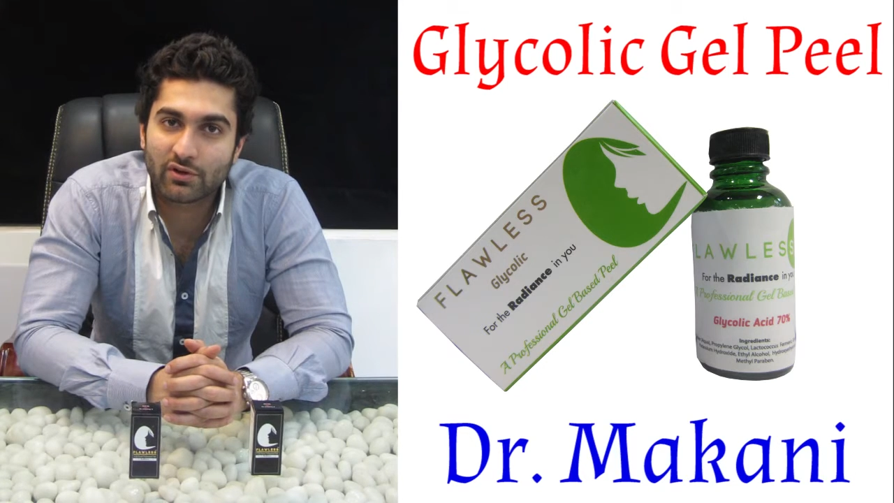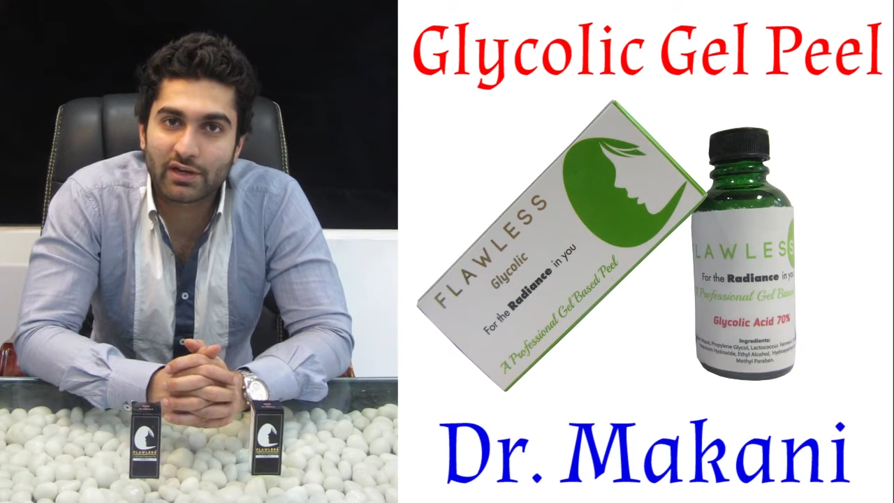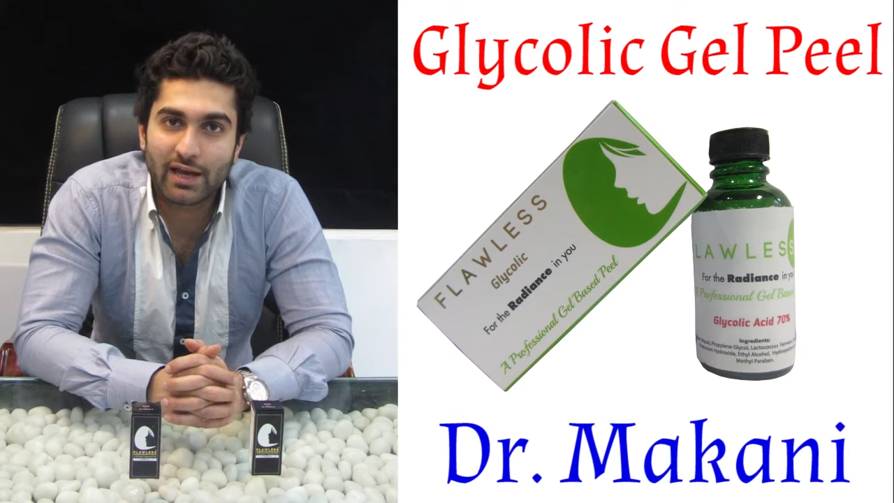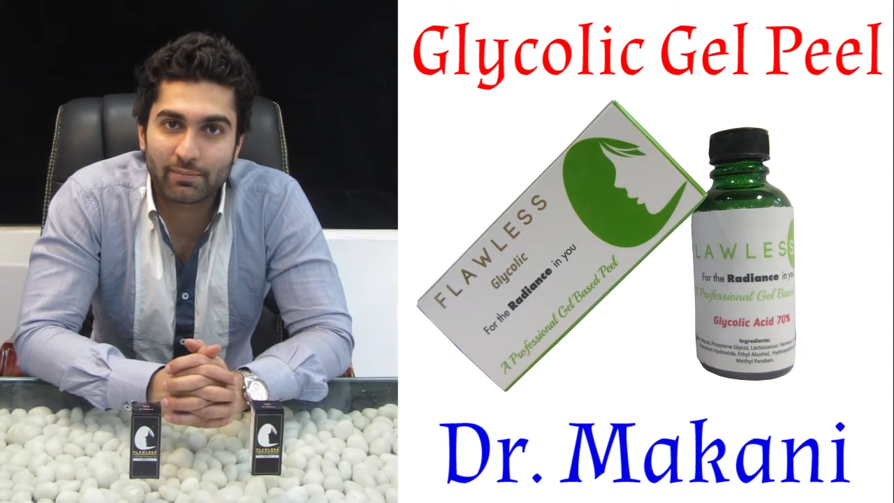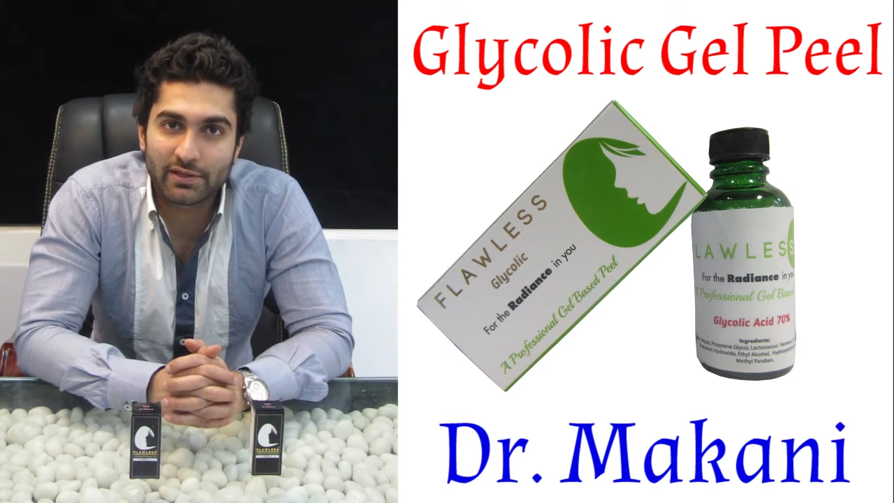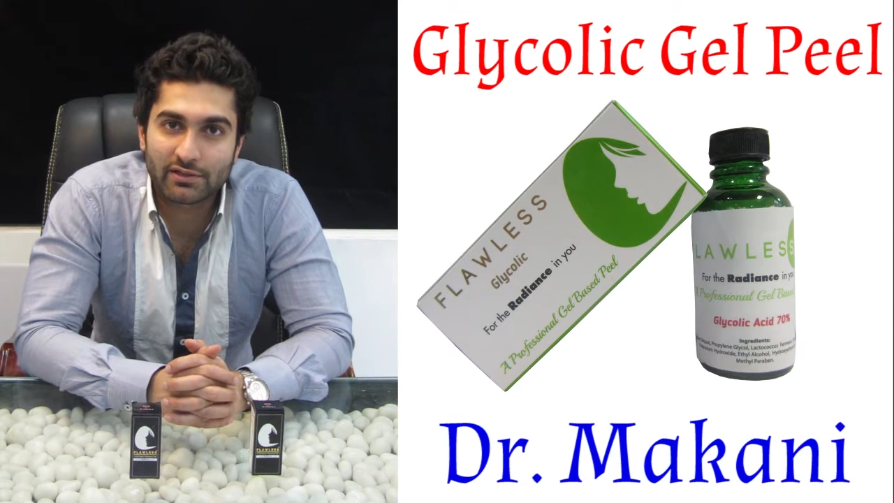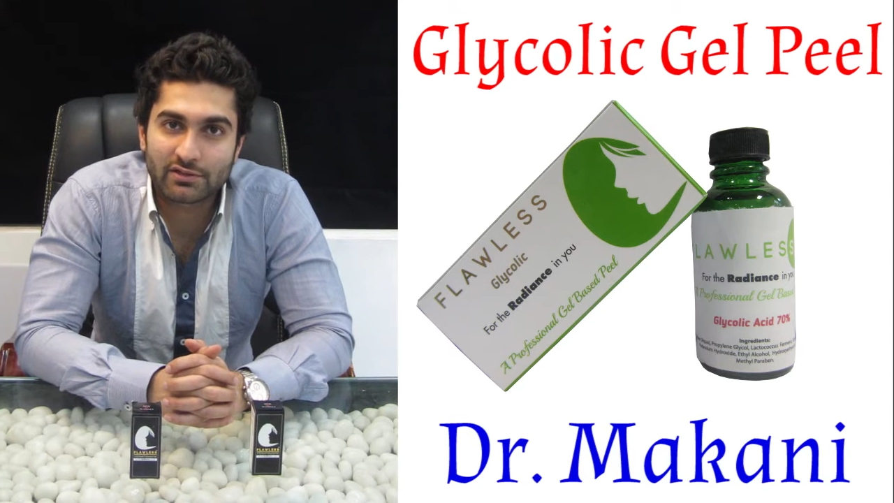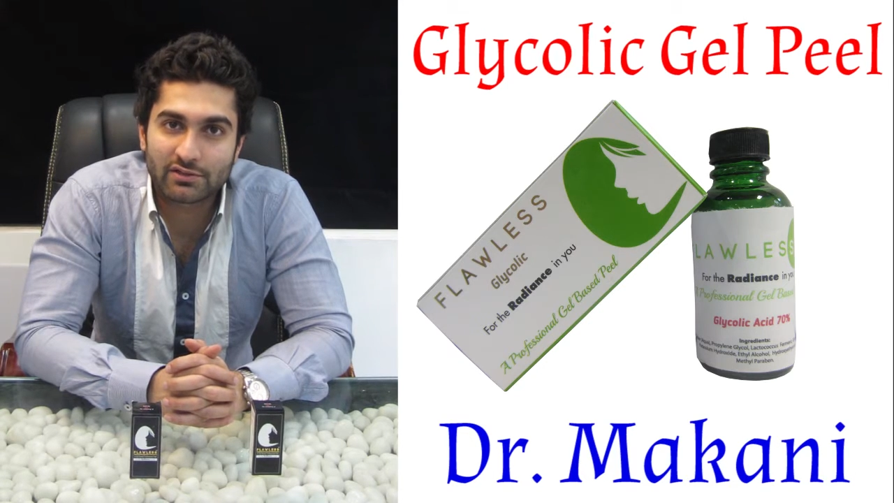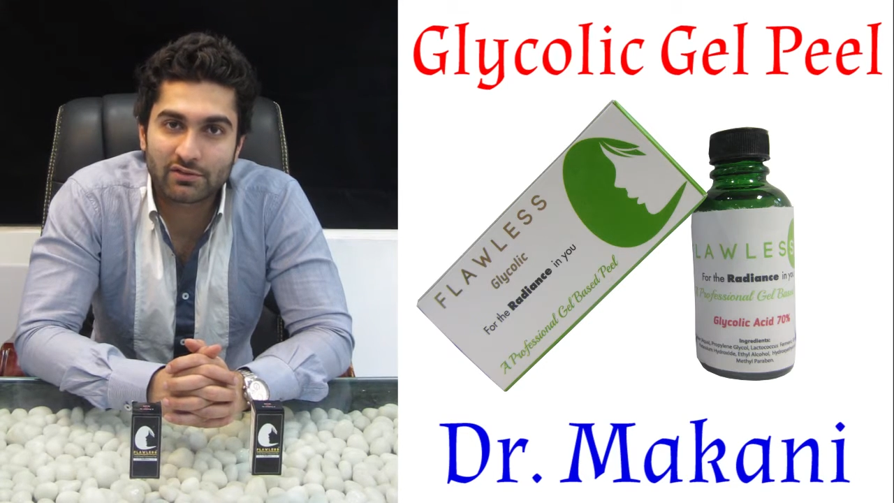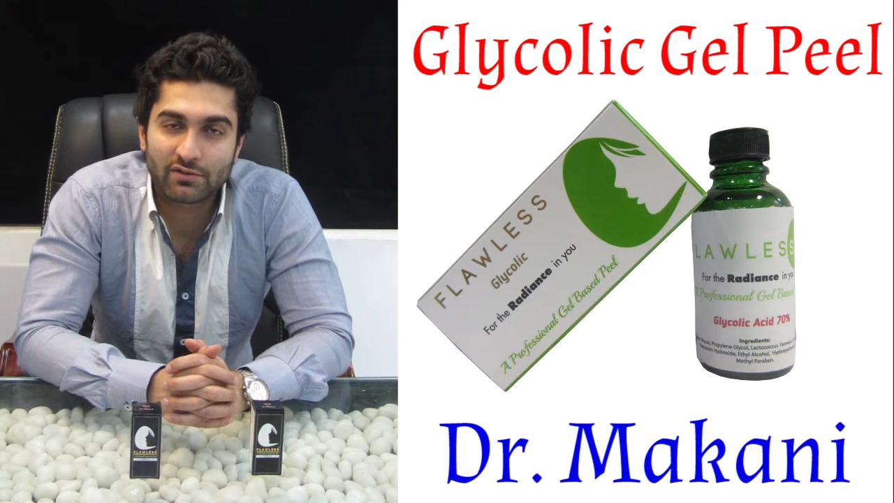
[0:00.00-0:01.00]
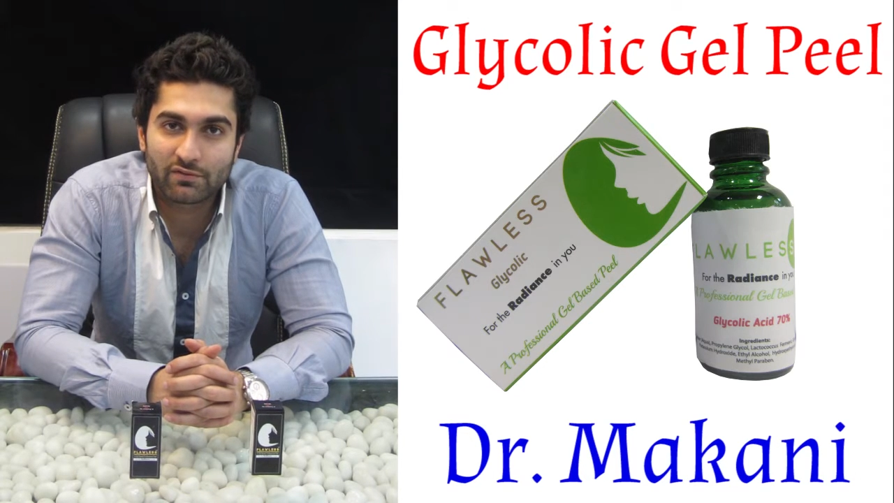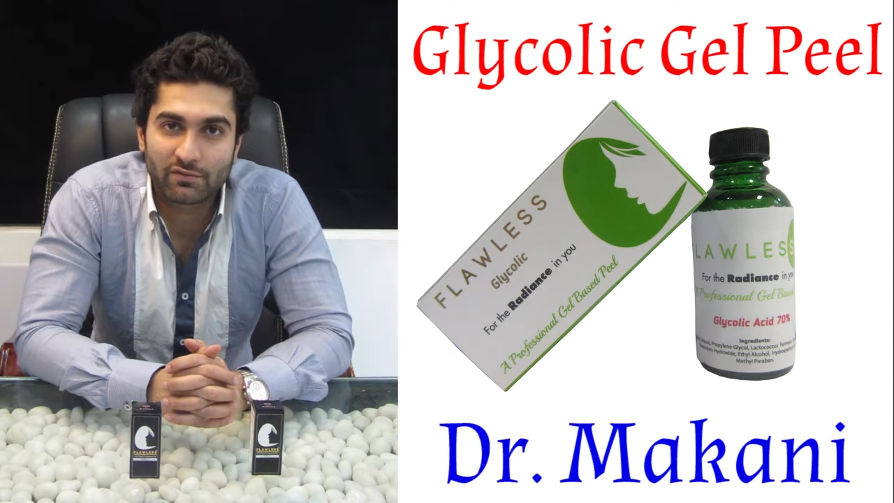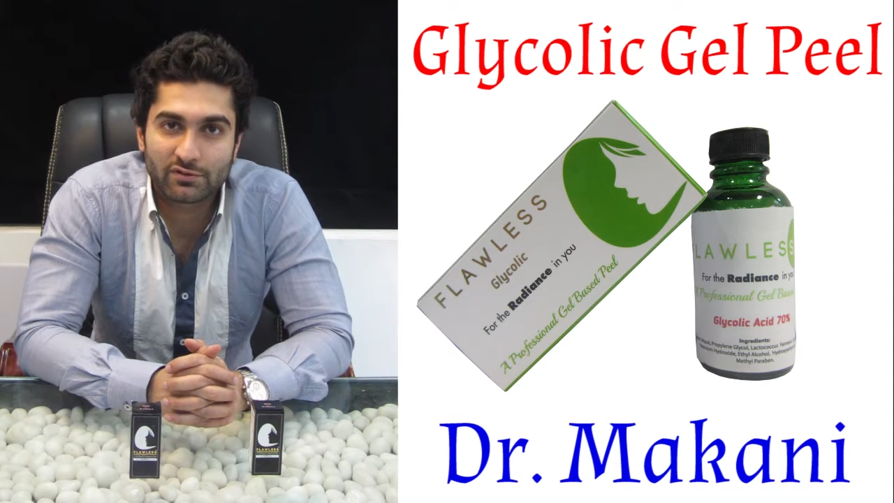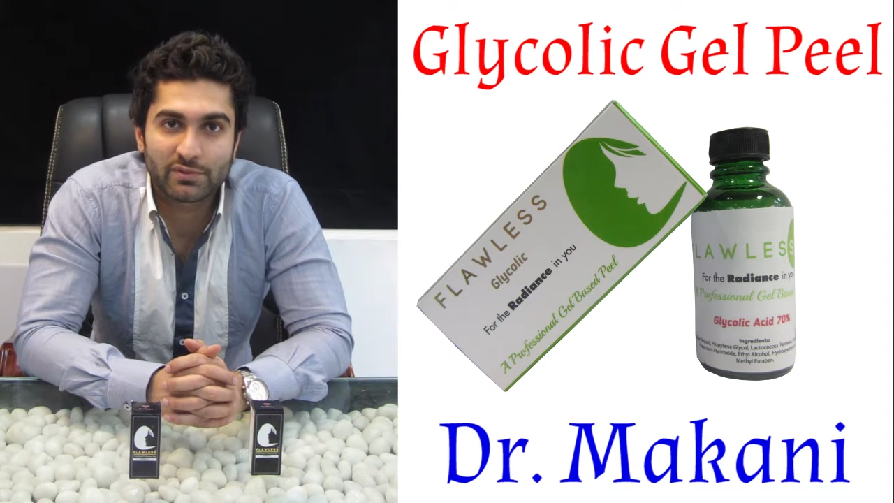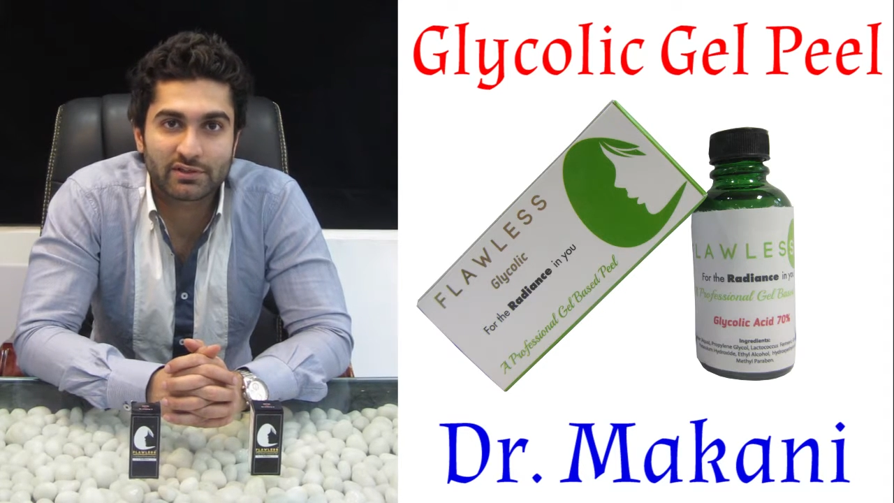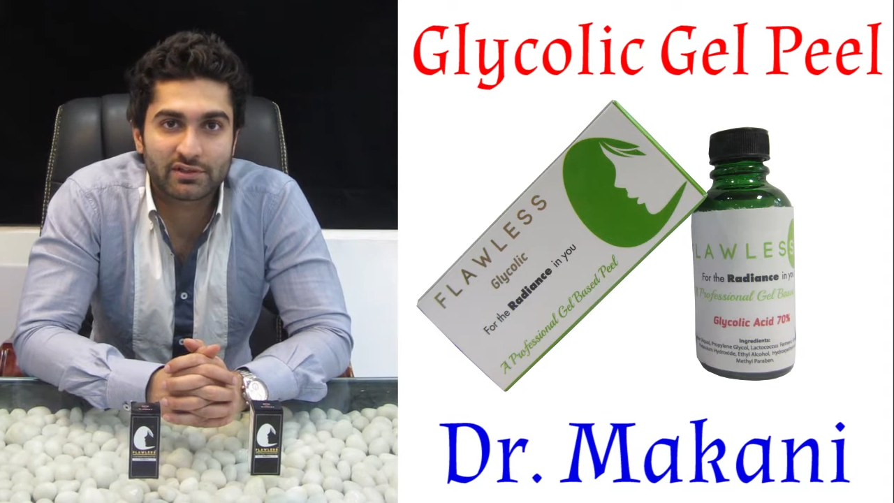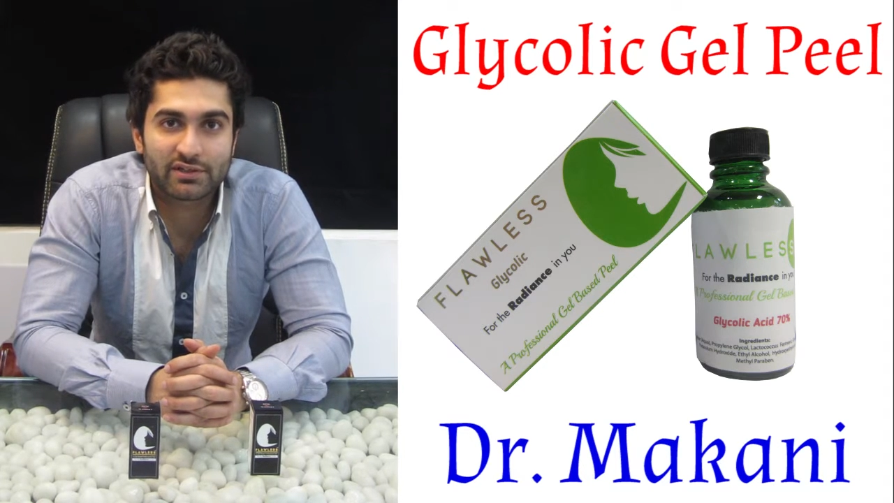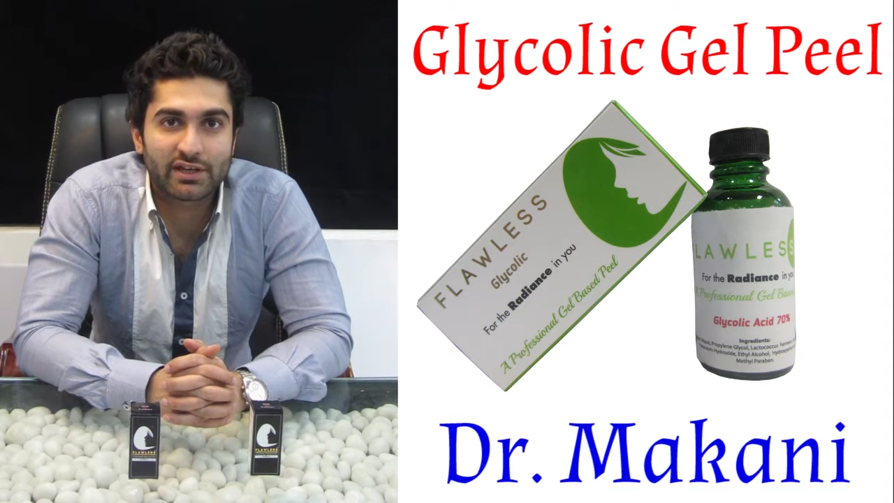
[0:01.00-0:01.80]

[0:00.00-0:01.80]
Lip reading: on application, which makes it